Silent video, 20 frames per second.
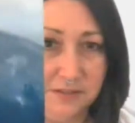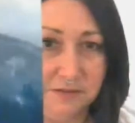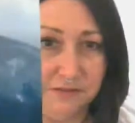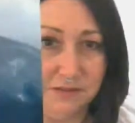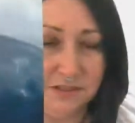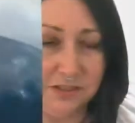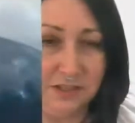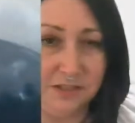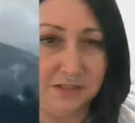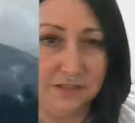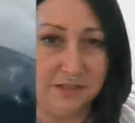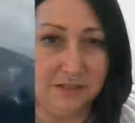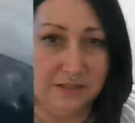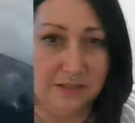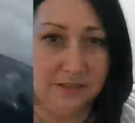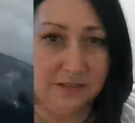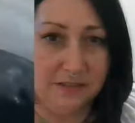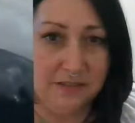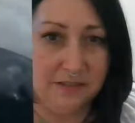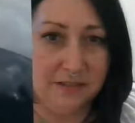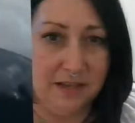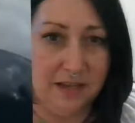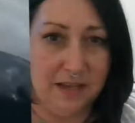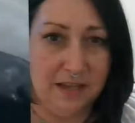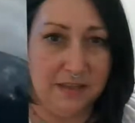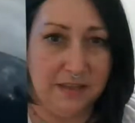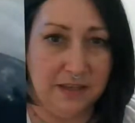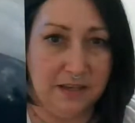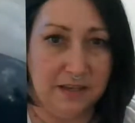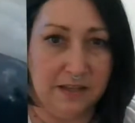to do it justice,
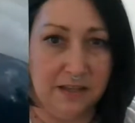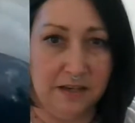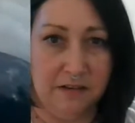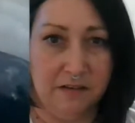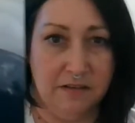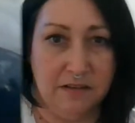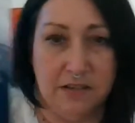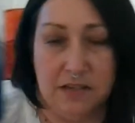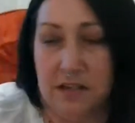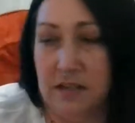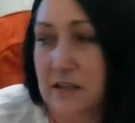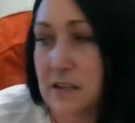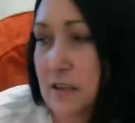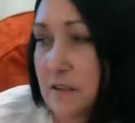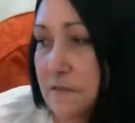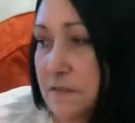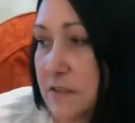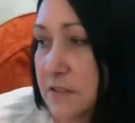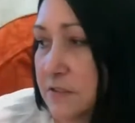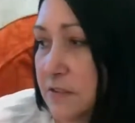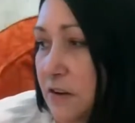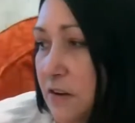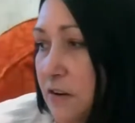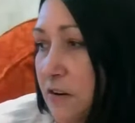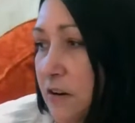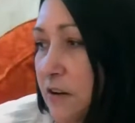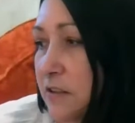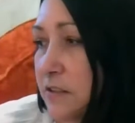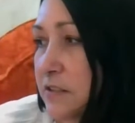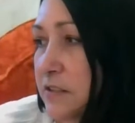the clarity of these
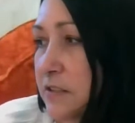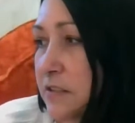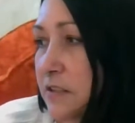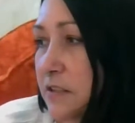cards.